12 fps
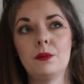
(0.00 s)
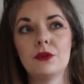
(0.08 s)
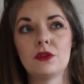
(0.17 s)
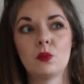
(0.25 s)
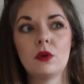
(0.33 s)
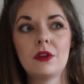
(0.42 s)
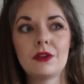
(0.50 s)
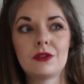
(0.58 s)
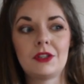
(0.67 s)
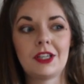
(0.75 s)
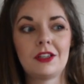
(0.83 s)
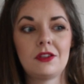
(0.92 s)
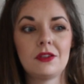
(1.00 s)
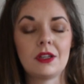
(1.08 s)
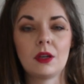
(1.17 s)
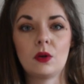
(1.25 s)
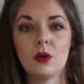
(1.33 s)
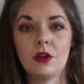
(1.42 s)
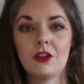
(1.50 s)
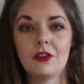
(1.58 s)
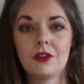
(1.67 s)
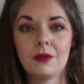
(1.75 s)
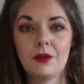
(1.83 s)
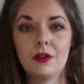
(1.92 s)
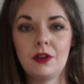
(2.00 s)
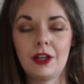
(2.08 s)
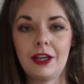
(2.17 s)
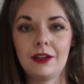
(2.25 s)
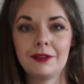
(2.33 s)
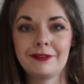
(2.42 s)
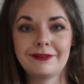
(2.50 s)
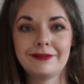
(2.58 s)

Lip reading: So one of the suggestions I got, like,